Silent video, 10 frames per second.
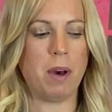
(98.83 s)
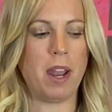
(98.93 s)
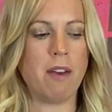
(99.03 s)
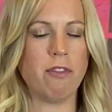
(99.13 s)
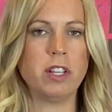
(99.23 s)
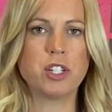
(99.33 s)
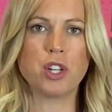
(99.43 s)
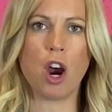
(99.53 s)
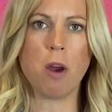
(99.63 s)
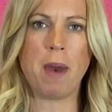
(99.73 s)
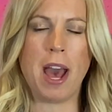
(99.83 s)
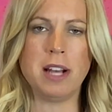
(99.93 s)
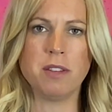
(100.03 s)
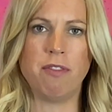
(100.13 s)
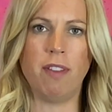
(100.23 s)
but every sharp
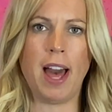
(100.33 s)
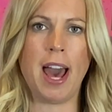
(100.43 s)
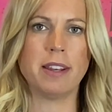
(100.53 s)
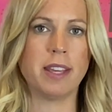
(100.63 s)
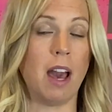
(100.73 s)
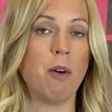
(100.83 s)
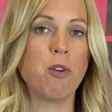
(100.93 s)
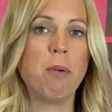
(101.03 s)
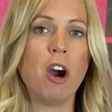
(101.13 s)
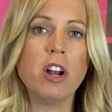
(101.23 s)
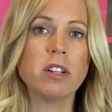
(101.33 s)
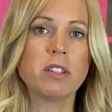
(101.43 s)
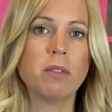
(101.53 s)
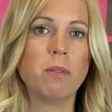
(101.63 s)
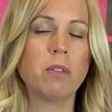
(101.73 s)
has a flat
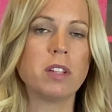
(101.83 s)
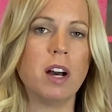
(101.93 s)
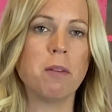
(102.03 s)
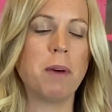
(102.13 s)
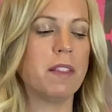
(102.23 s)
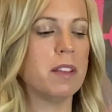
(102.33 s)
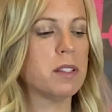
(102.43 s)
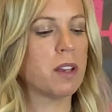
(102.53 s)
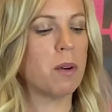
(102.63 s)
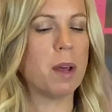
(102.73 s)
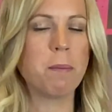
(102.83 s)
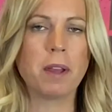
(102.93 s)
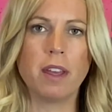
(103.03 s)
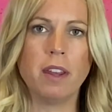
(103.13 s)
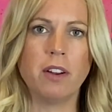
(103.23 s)
counterpart. We'll talk about this going up
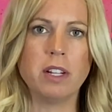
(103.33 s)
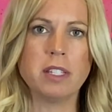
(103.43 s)
again here in a